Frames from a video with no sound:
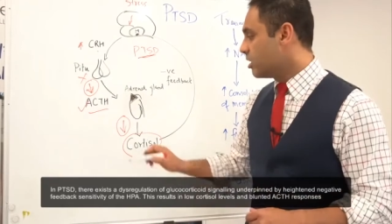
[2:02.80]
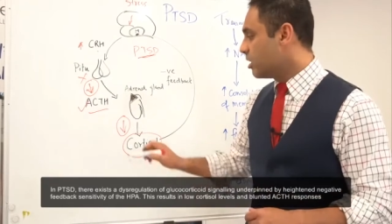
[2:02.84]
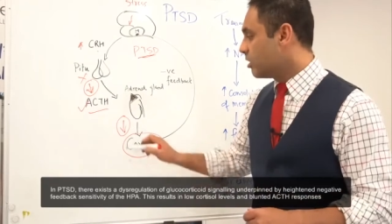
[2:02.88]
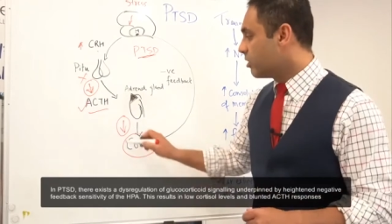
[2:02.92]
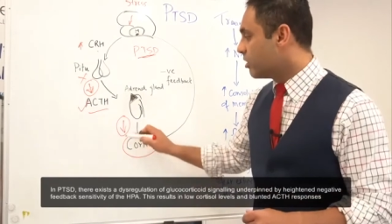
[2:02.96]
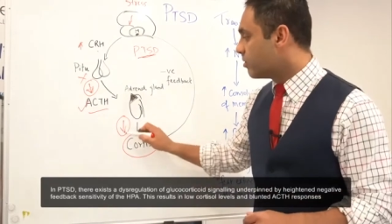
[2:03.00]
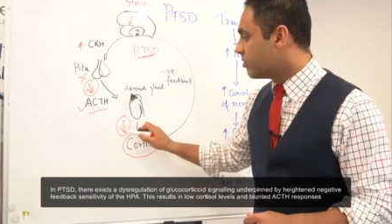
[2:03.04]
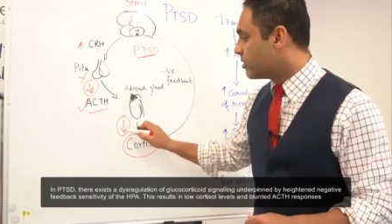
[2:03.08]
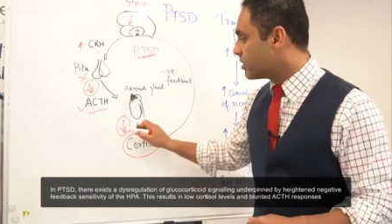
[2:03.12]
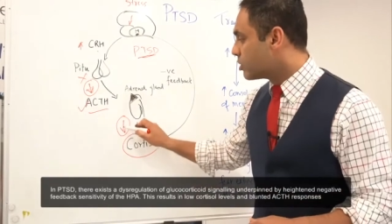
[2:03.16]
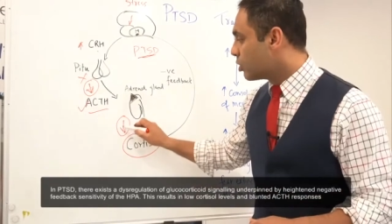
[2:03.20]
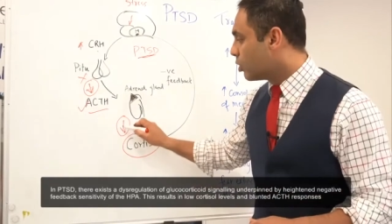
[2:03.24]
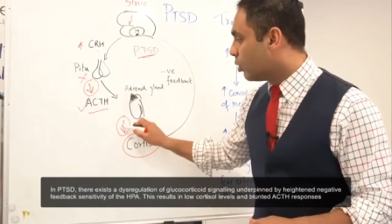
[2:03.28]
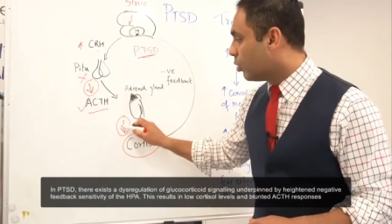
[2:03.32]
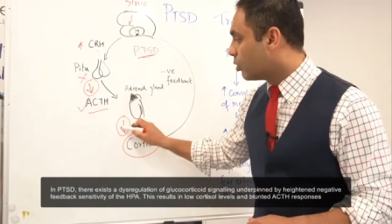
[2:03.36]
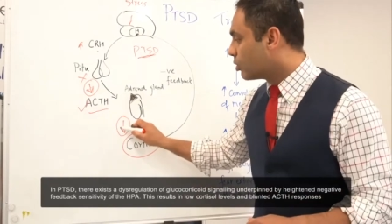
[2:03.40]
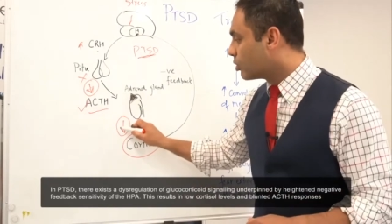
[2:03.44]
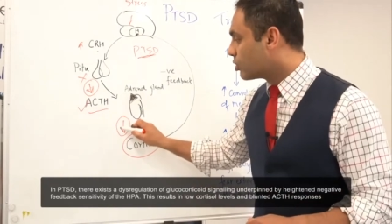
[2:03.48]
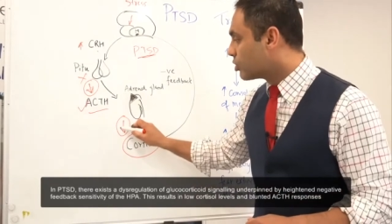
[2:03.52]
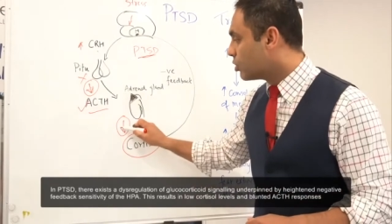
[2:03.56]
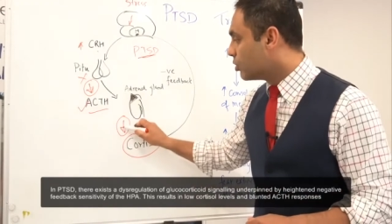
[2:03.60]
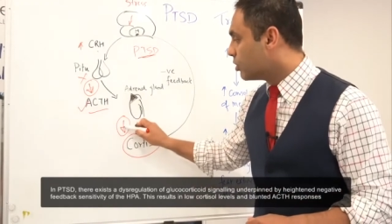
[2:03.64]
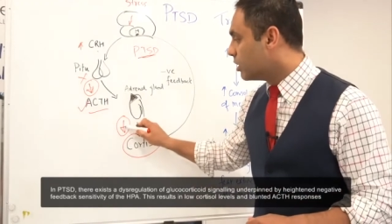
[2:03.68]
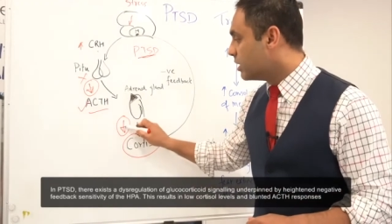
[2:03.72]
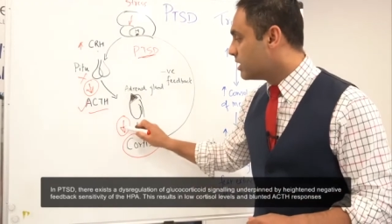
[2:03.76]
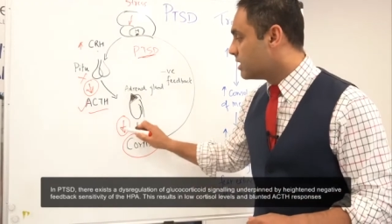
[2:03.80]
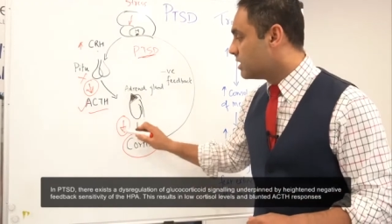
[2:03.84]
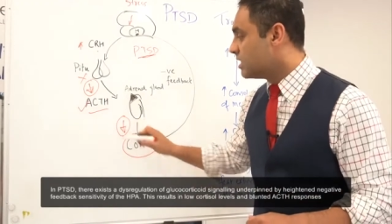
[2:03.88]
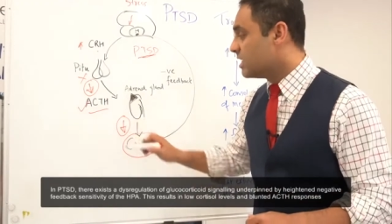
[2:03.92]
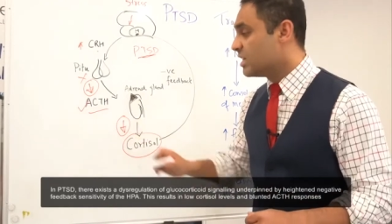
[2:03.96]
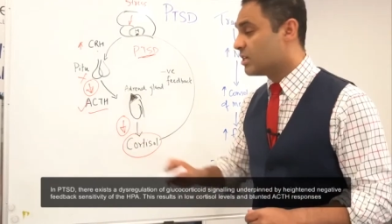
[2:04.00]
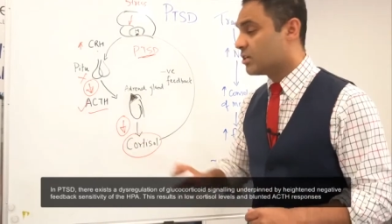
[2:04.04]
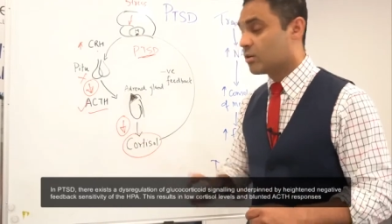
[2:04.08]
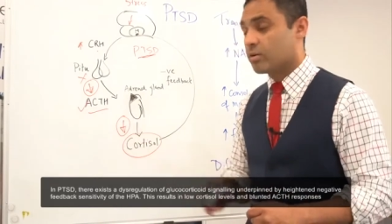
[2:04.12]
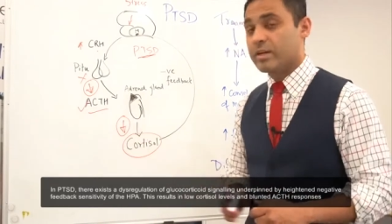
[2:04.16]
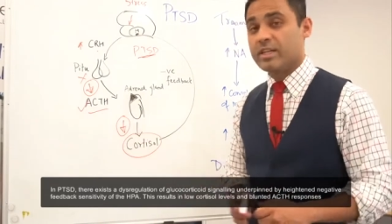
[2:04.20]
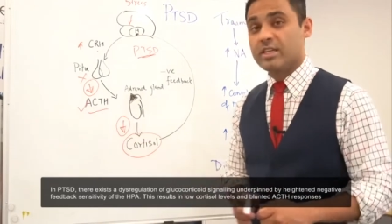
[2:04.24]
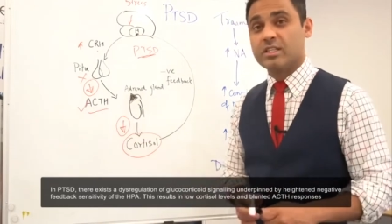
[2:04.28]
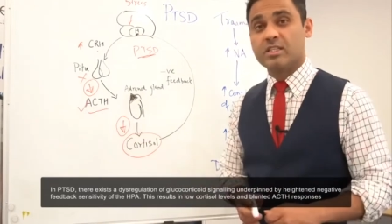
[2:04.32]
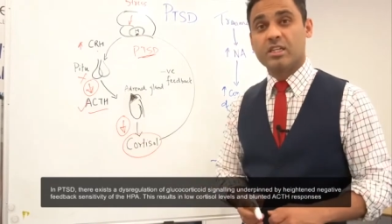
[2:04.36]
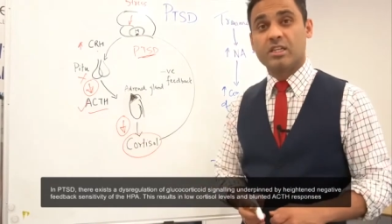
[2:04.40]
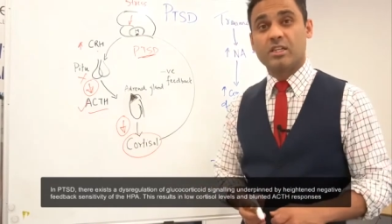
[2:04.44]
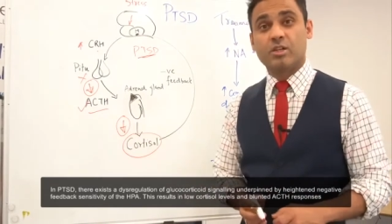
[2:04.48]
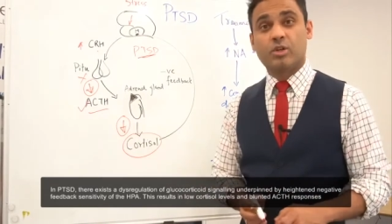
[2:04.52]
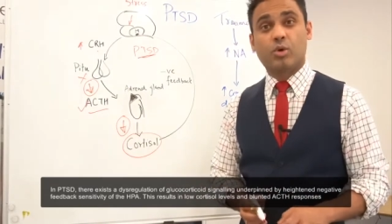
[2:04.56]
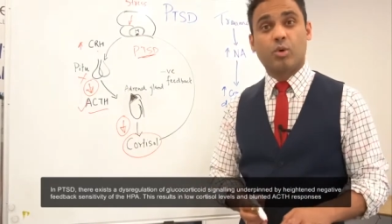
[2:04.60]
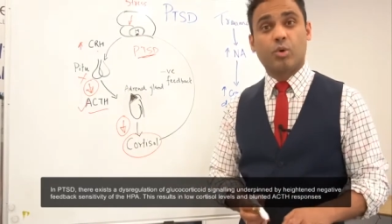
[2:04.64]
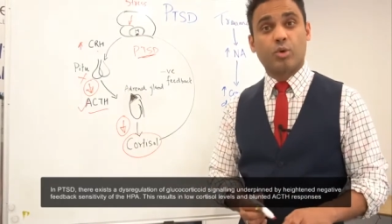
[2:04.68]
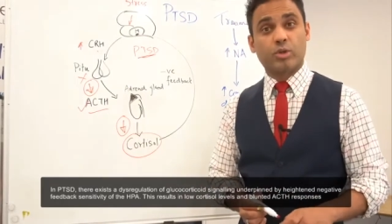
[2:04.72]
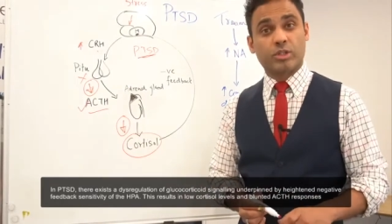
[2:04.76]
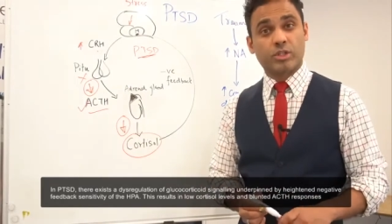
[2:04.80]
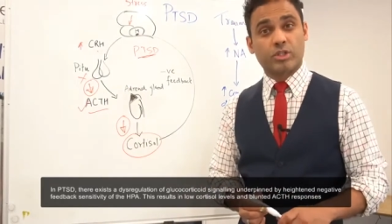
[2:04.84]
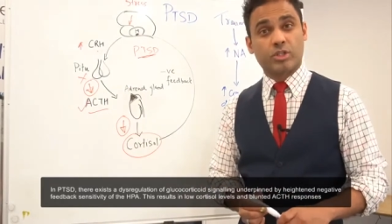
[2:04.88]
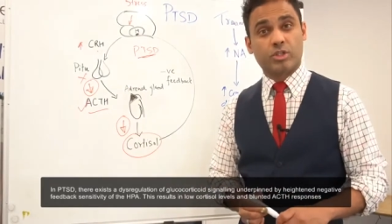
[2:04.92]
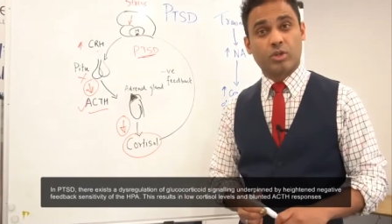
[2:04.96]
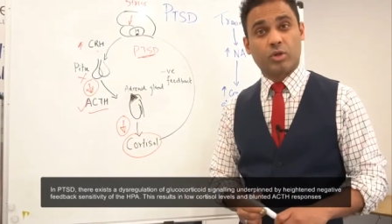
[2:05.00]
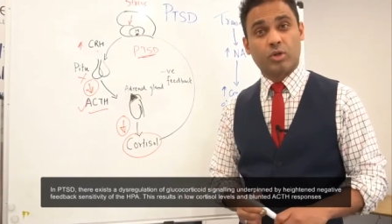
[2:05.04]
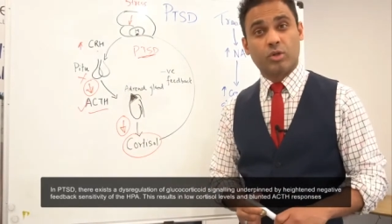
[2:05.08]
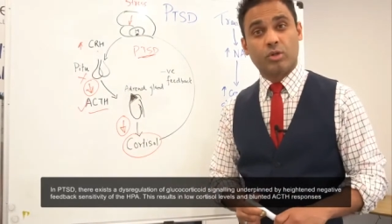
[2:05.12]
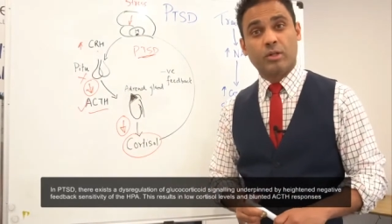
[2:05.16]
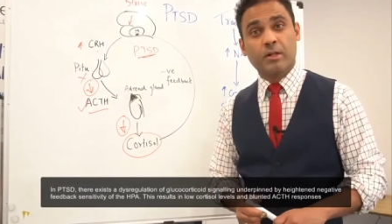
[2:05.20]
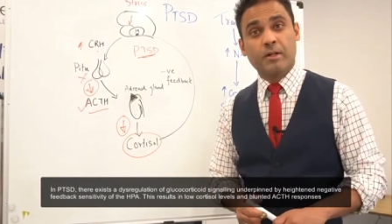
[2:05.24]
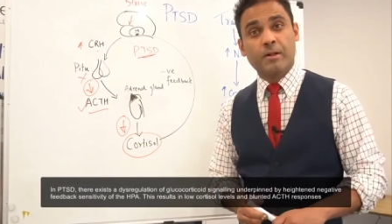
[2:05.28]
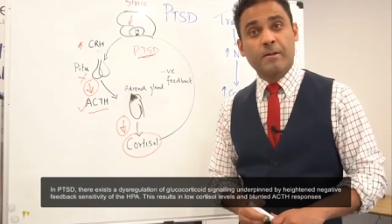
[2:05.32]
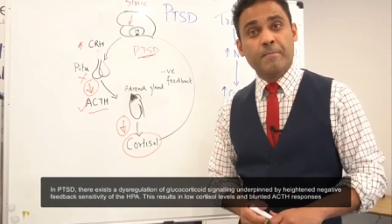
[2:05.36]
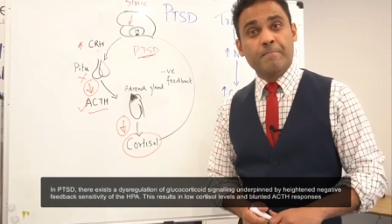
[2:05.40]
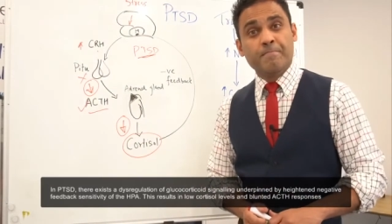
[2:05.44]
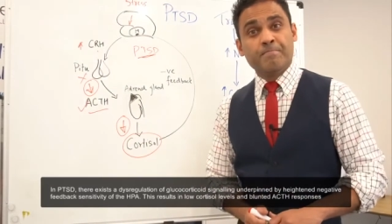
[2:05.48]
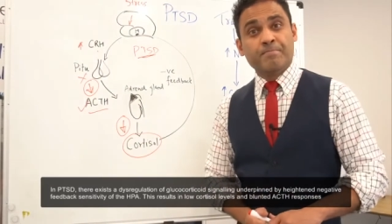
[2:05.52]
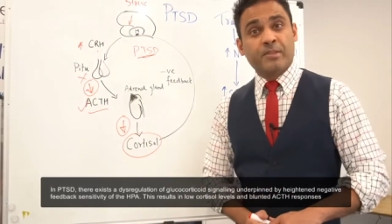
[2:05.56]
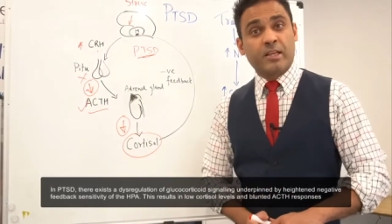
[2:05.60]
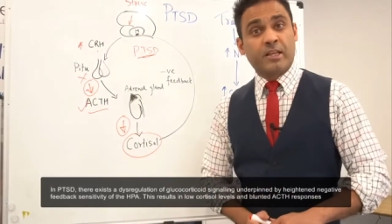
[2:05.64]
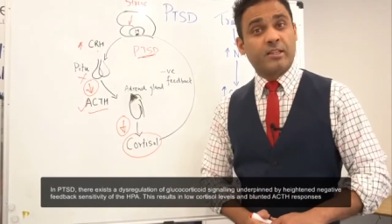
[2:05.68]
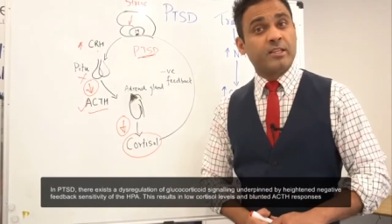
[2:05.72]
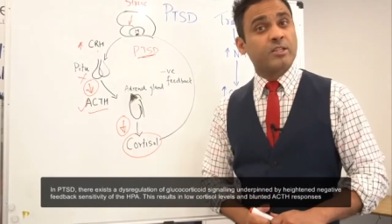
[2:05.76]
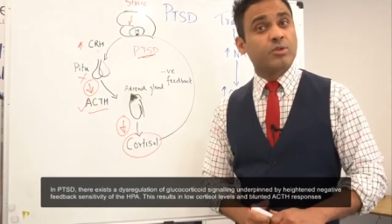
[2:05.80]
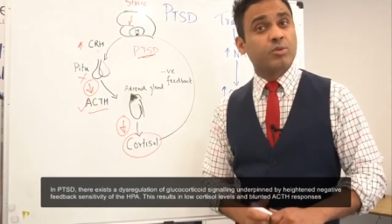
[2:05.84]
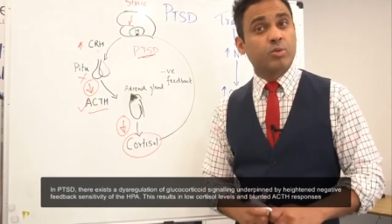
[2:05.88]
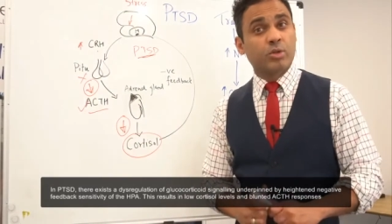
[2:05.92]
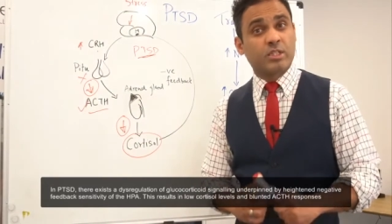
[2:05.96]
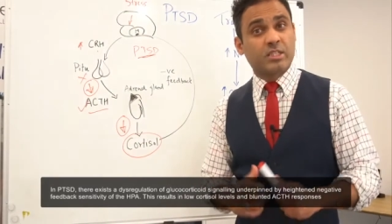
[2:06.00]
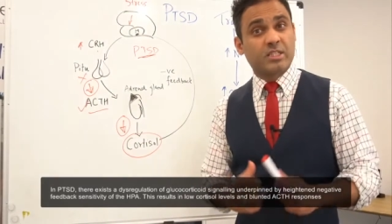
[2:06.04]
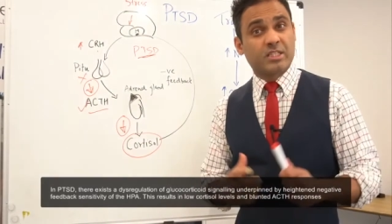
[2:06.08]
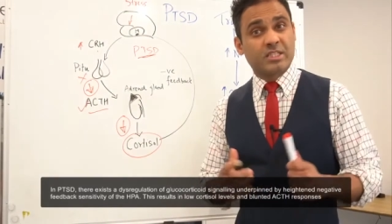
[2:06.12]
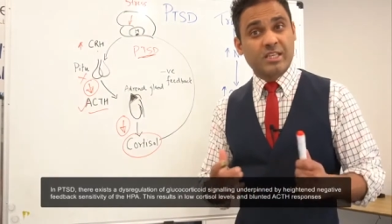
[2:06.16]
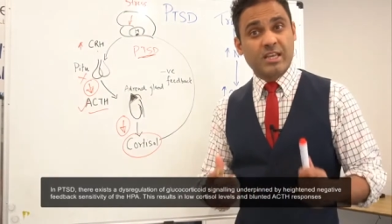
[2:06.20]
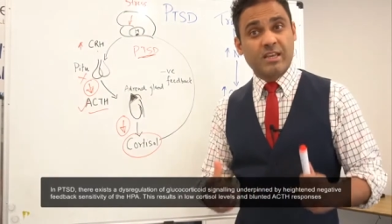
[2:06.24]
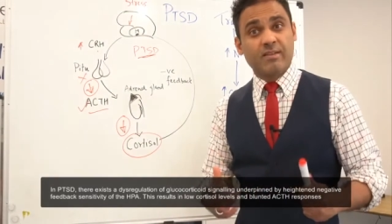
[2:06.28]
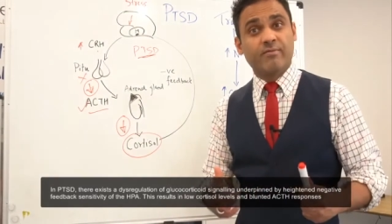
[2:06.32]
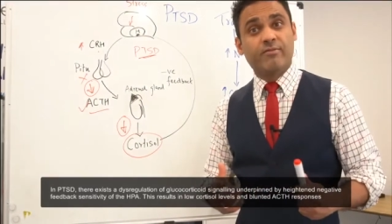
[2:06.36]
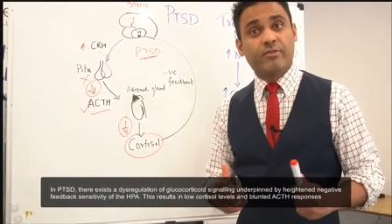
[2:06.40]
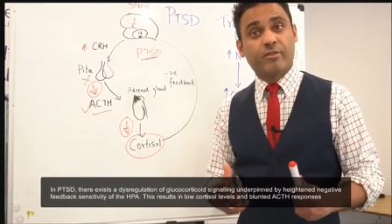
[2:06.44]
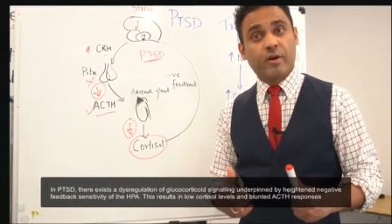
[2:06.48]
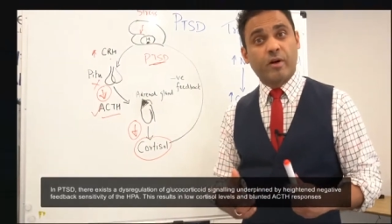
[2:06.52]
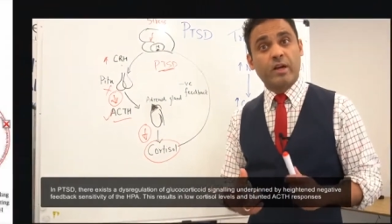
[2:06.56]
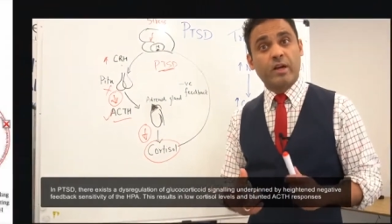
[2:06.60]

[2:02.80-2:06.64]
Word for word: there is also a decrease in cortisol. Now, this would seem very